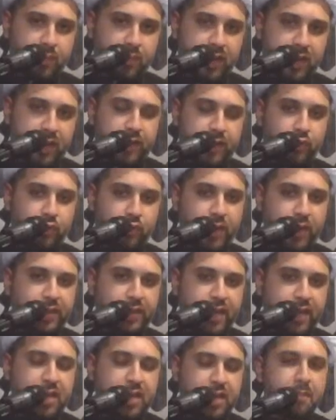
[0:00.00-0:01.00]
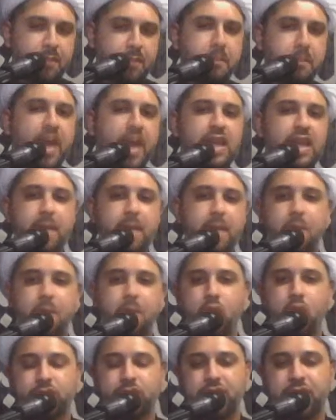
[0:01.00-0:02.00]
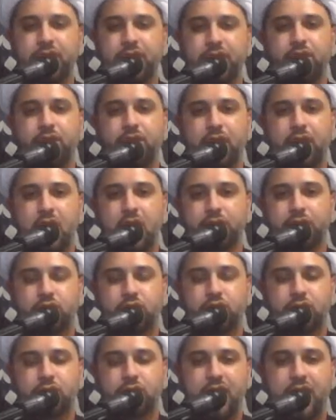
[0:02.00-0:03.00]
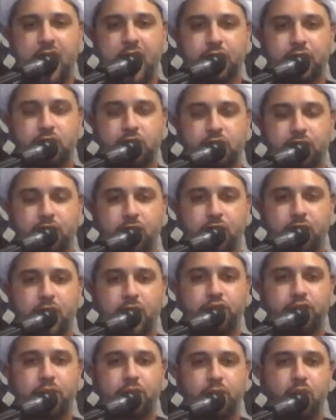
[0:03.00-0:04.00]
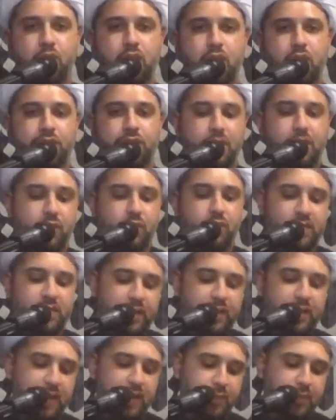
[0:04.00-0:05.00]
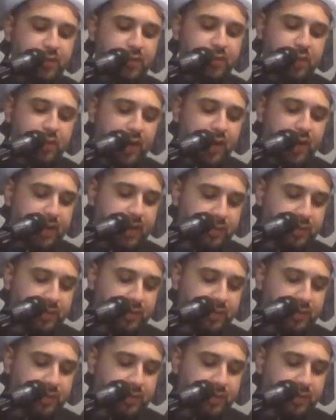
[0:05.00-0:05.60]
He had written many books in regards to the acts of worship. One of them was Kitab al-Salat.